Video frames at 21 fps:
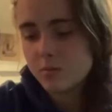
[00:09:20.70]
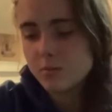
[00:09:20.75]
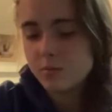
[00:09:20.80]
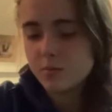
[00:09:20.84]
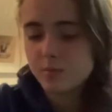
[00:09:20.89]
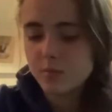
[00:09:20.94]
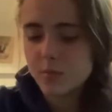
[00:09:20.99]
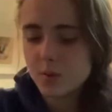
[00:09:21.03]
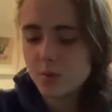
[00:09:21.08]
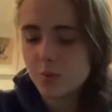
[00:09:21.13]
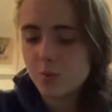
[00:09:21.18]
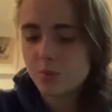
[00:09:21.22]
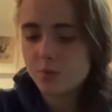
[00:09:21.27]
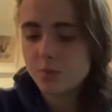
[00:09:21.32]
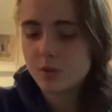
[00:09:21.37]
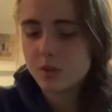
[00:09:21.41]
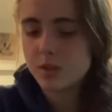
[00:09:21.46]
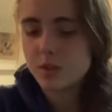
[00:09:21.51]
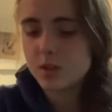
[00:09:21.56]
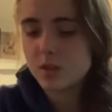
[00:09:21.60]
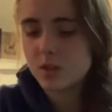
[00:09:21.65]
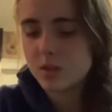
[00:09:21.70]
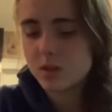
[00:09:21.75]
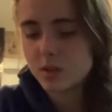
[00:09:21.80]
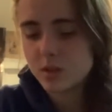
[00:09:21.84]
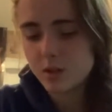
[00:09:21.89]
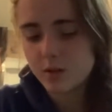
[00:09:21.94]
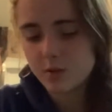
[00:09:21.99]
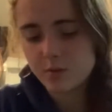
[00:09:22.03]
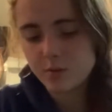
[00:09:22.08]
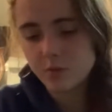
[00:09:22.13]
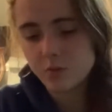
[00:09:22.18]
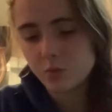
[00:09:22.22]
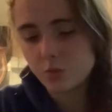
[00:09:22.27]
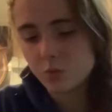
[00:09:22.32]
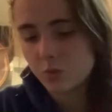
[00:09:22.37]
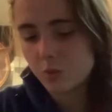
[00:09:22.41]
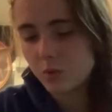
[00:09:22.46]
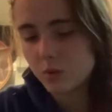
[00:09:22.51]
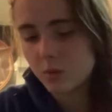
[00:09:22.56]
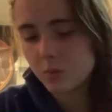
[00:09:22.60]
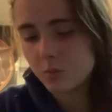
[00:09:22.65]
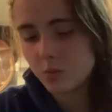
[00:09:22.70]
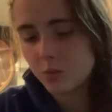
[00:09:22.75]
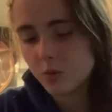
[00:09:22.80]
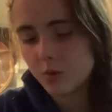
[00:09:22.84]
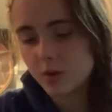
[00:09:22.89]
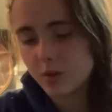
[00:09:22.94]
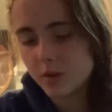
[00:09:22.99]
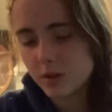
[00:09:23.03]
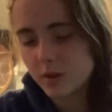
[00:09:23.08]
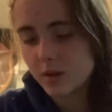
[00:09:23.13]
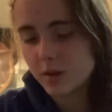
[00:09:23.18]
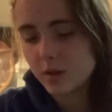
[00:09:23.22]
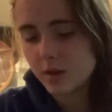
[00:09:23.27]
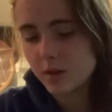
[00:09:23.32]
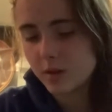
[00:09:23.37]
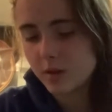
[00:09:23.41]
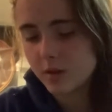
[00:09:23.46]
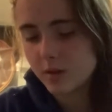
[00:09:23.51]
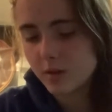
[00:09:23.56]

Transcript: move stuff one more in there.